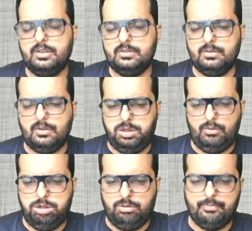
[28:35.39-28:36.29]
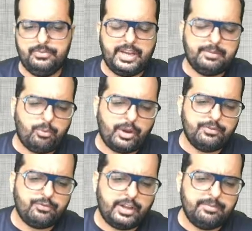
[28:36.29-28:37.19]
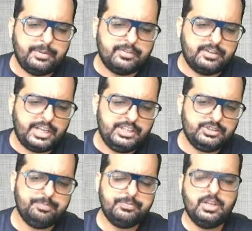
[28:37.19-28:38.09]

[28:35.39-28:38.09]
8.5%.